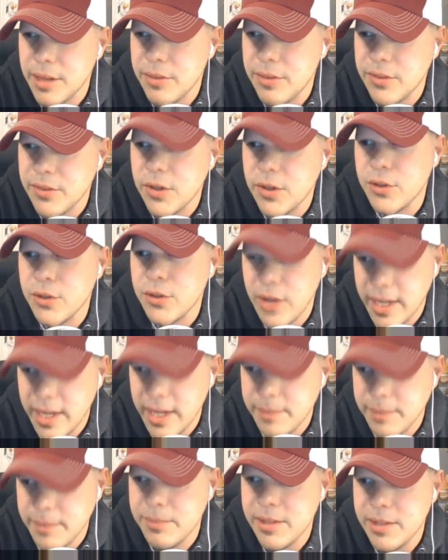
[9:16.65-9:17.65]
So you had
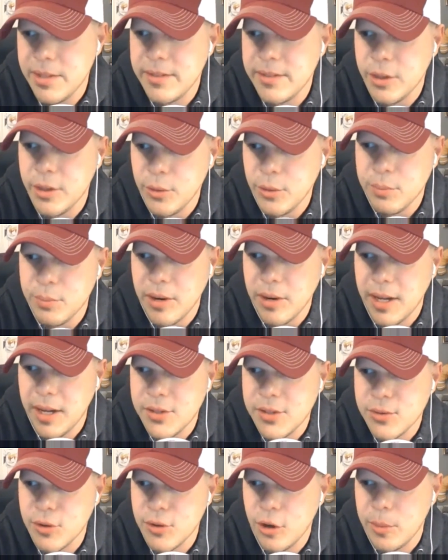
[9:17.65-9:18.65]
the deal with Braun
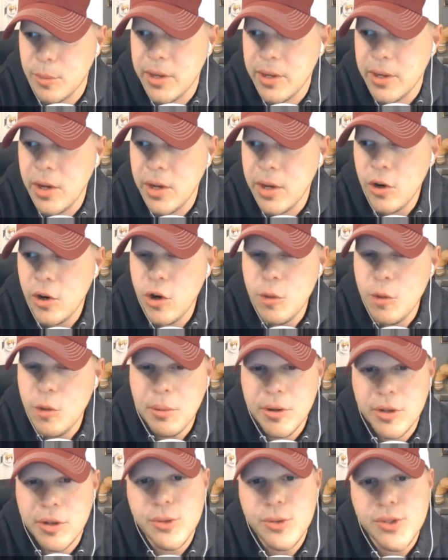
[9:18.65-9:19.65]
Strowman. Who
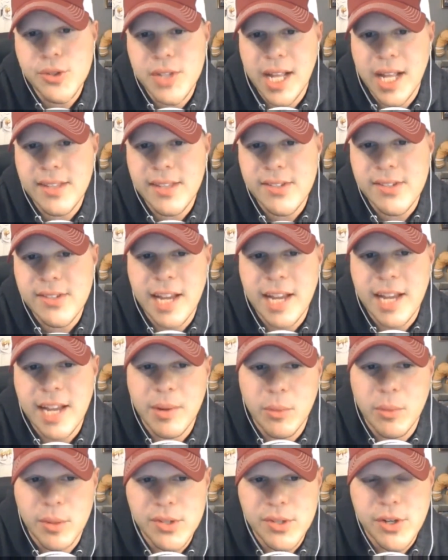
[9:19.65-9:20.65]
produced that
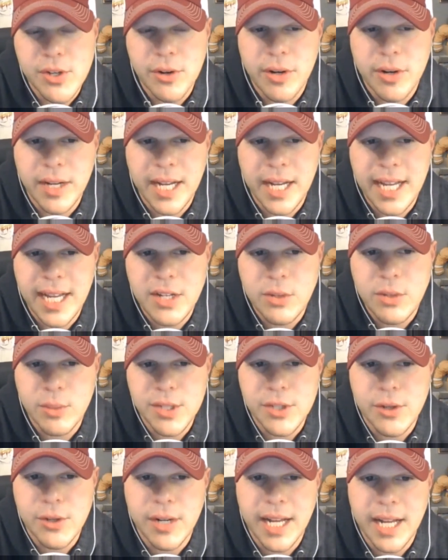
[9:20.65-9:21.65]
segment? Was there an
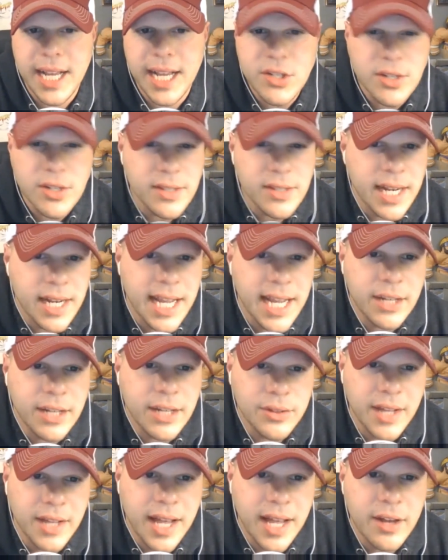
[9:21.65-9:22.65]
agent that
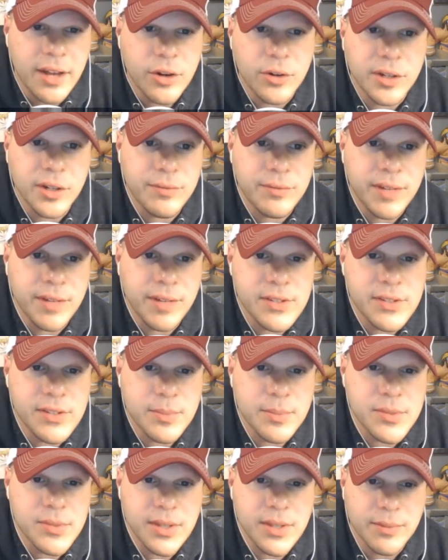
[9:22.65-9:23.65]
handled that, or did Vince
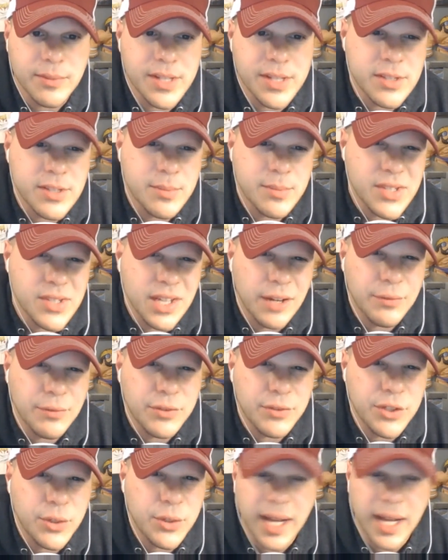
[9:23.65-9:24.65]
himself
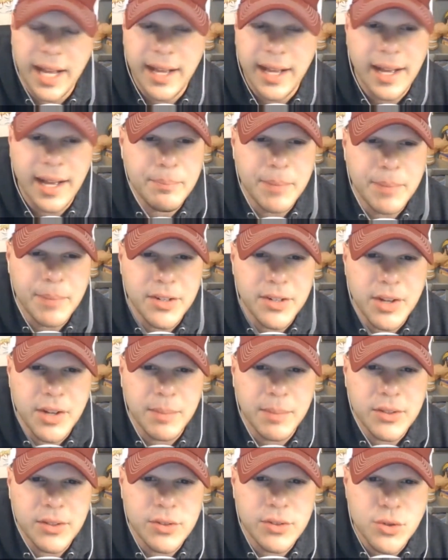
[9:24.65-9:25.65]
do it? I'm
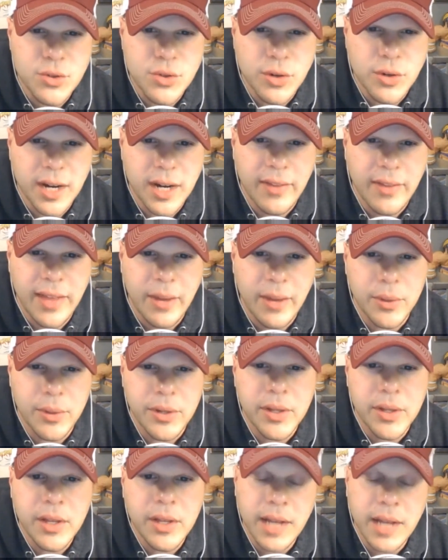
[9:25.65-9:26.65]
not too sure how that would.
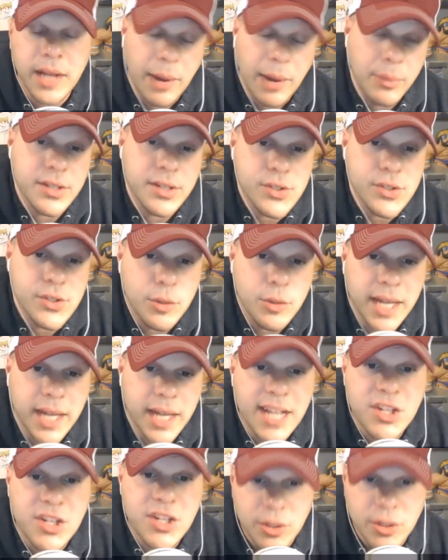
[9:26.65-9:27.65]
I would assume an
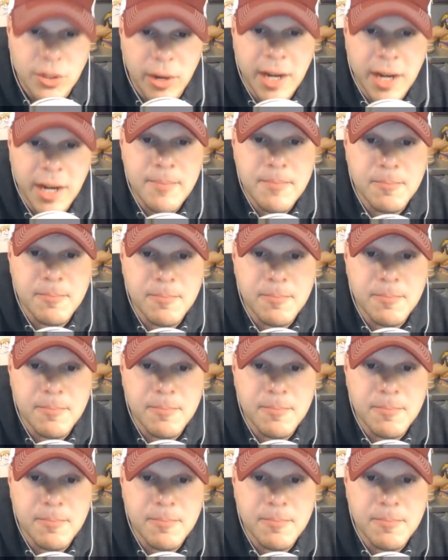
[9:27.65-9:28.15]
agent, right?